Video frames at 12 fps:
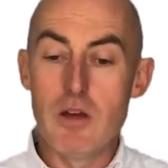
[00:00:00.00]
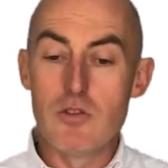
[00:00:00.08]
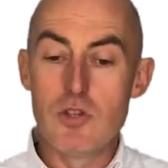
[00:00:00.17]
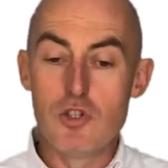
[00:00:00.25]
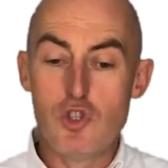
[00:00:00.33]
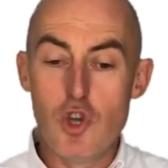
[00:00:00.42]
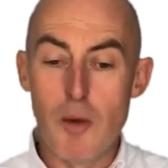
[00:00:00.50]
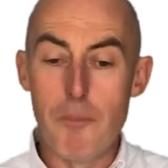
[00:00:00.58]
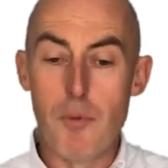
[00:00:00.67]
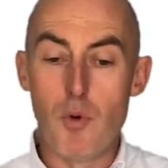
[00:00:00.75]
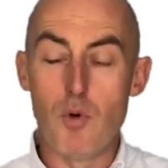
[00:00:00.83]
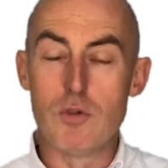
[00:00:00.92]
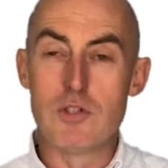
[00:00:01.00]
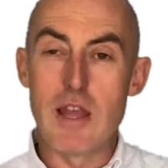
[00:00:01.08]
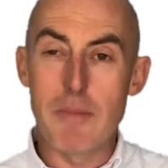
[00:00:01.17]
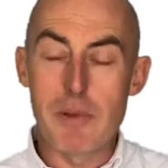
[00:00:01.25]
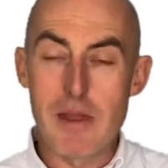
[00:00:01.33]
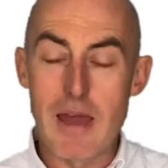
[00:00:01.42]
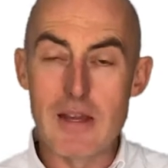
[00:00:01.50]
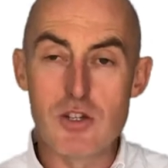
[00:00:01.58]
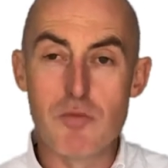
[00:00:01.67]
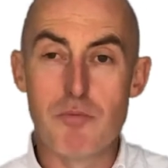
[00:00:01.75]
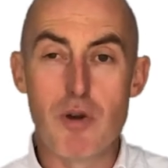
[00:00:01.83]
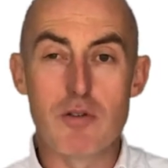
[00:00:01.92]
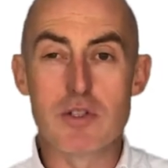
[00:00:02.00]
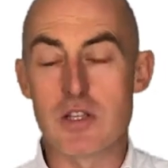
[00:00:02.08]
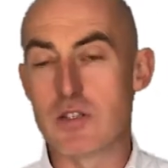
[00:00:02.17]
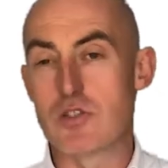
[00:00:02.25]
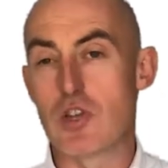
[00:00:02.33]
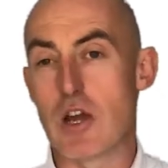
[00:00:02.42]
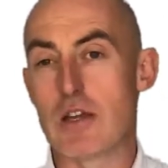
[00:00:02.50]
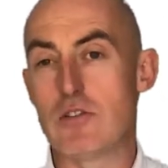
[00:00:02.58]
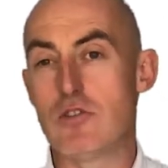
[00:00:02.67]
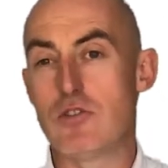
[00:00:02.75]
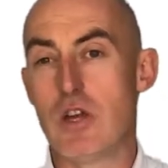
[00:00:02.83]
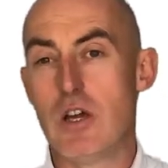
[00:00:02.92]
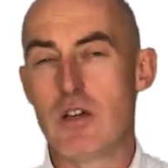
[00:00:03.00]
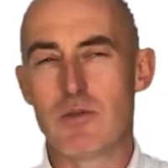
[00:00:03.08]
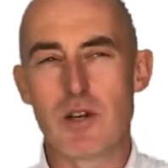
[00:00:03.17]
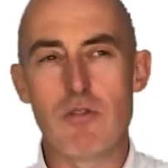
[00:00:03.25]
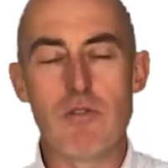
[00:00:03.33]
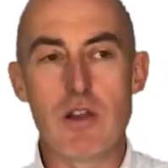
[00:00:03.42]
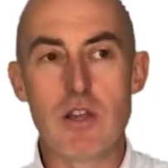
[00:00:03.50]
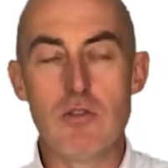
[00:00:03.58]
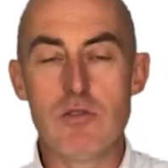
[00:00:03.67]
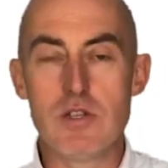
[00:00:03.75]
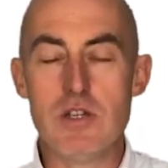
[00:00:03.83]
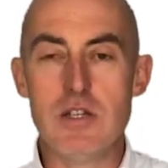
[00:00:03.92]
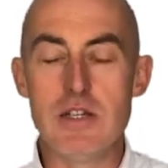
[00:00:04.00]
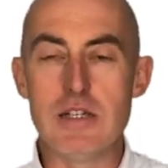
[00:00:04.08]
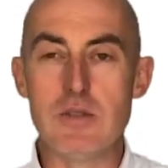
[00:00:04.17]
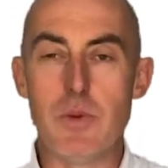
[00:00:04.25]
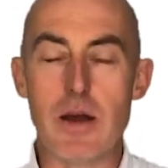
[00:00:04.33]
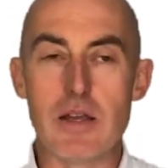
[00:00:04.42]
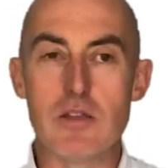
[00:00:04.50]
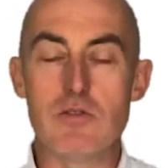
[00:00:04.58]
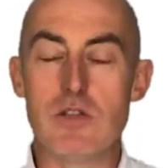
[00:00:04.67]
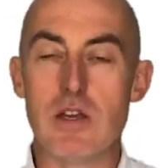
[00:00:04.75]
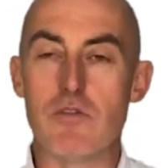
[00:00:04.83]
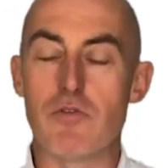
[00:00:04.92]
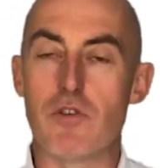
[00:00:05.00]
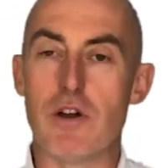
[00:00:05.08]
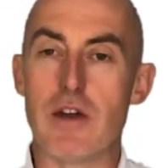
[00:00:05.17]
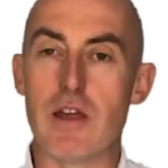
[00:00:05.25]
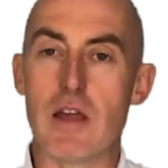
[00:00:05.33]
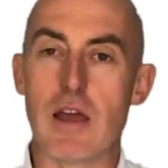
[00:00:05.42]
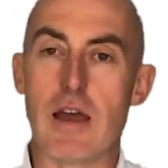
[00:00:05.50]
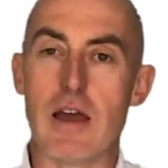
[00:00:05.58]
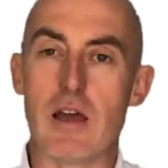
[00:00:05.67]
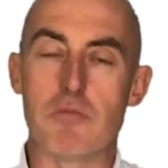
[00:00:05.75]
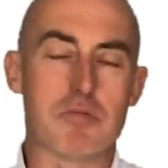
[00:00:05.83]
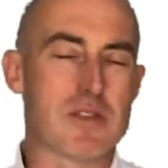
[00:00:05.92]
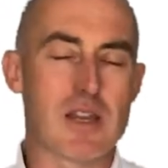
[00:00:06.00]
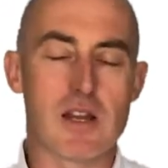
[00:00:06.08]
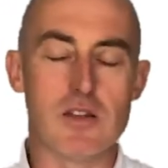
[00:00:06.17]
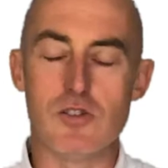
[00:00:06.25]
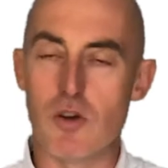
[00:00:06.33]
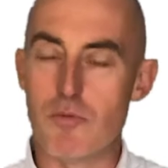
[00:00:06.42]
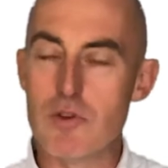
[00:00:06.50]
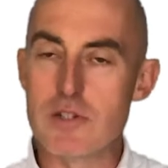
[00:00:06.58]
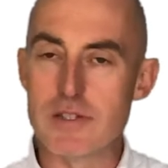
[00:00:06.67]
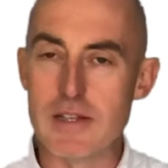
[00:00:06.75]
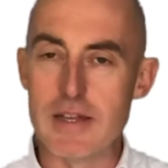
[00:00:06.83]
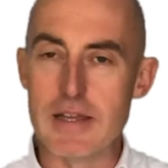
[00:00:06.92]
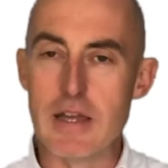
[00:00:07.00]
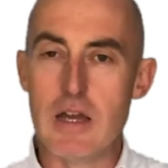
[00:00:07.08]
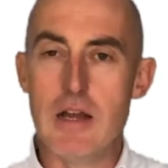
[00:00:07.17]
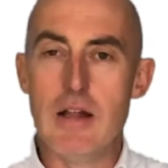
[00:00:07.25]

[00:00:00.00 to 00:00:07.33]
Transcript: The job boards, the application process has changed. We don't really use Indeed, but I used it for a particular job recently.